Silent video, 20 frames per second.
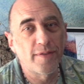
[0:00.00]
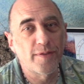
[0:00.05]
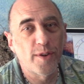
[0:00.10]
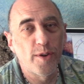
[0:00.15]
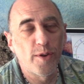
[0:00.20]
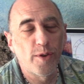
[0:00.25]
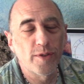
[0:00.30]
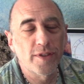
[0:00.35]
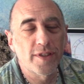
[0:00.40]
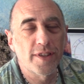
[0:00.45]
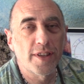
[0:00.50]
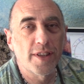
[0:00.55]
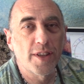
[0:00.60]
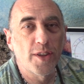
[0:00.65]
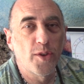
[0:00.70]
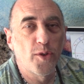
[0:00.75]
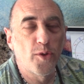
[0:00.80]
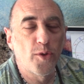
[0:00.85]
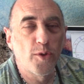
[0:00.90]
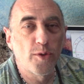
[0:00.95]
course,
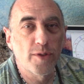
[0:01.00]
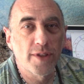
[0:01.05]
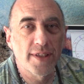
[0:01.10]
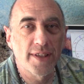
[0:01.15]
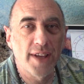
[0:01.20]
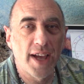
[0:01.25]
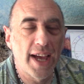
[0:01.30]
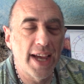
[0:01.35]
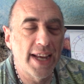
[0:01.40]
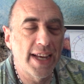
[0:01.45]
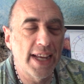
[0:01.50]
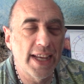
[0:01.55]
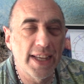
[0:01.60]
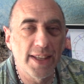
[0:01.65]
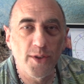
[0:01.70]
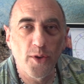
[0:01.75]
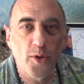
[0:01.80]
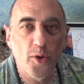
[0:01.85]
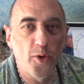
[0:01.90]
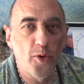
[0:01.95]
your sign
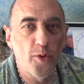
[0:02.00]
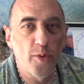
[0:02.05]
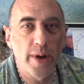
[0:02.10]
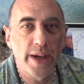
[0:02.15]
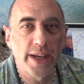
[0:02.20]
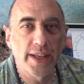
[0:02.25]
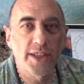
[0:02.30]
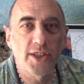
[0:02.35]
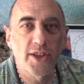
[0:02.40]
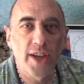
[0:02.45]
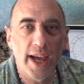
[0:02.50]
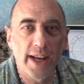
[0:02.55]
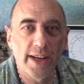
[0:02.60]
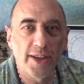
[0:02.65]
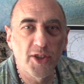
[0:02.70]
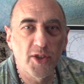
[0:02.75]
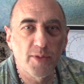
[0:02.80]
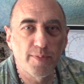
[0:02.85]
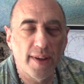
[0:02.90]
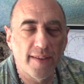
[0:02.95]
is always
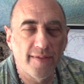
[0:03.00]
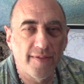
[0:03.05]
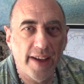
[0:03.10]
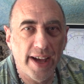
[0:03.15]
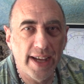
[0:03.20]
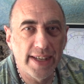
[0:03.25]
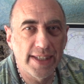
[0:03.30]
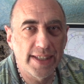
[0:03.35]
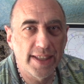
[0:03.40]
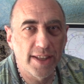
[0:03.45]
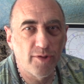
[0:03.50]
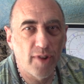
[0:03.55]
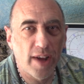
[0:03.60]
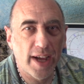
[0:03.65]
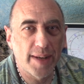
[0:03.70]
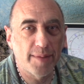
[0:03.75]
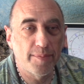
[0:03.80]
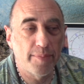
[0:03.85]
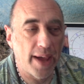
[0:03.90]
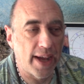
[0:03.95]
challenged by finding the
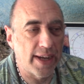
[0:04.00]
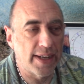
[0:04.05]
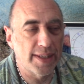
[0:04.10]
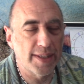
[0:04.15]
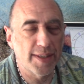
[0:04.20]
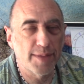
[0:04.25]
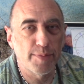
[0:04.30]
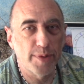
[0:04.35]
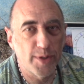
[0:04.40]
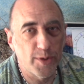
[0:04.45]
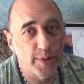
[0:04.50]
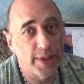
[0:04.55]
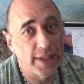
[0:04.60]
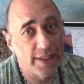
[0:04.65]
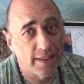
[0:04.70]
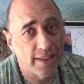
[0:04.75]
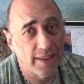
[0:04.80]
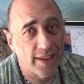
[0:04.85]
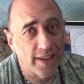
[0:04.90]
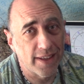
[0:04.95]
right balance between
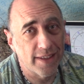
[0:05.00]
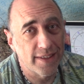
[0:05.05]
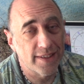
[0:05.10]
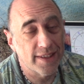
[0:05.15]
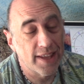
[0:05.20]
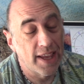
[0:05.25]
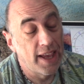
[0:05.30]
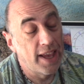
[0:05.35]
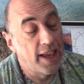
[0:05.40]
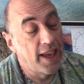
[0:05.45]
things,